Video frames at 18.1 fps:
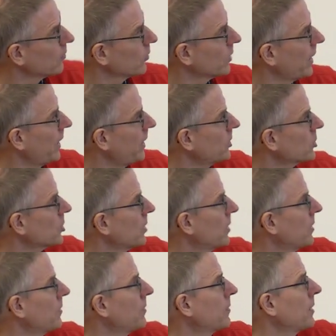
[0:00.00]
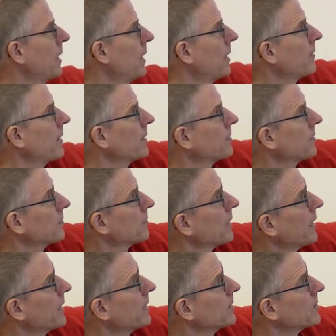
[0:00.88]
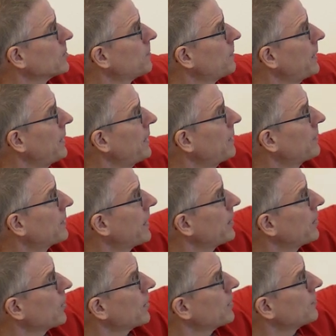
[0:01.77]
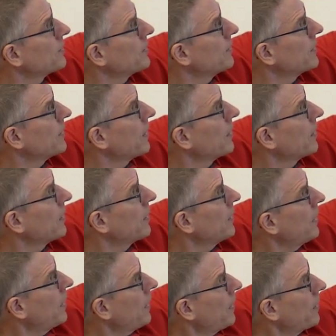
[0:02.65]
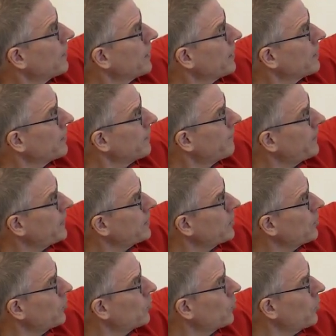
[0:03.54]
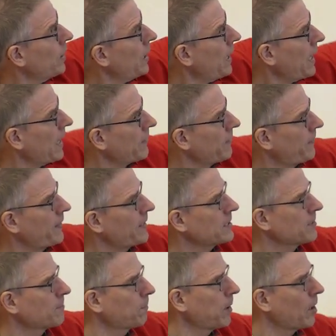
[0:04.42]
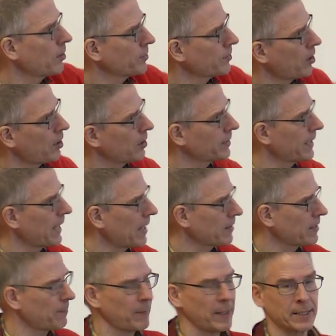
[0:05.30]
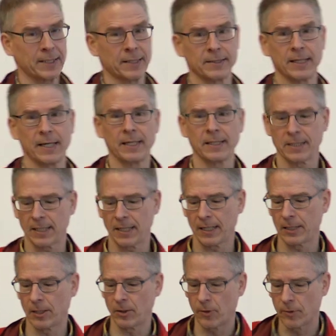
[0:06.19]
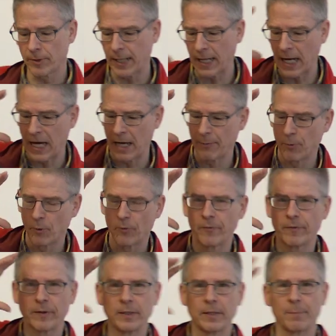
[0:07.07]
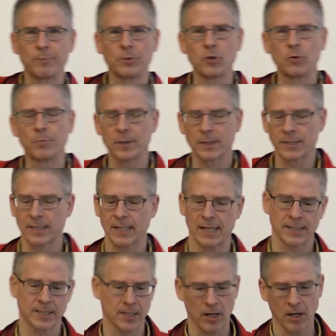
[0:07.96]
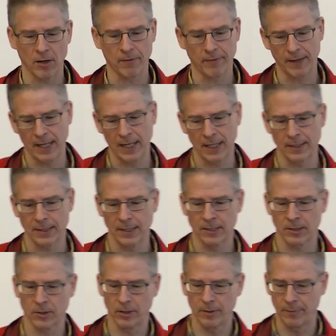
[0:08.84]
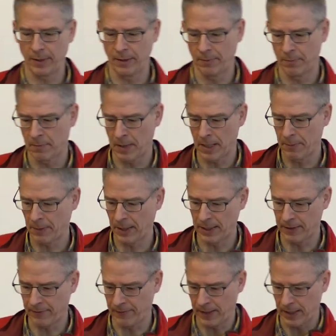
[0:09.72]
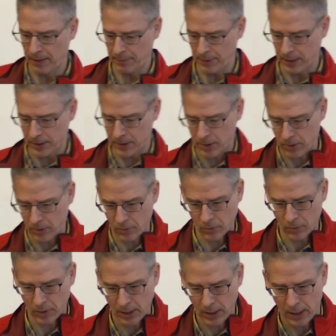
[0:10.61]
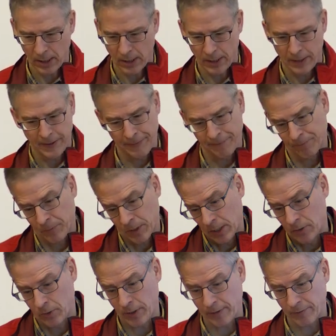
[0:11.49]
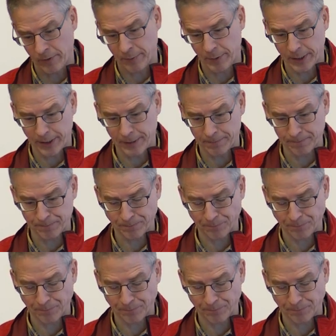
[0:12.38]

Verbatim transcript: locations. That's its running speed. There you can see the, the, the, video. And this plus all the other metadata, you know, the eye movement, the pupil size, all of that is going to be made available to, to everybody.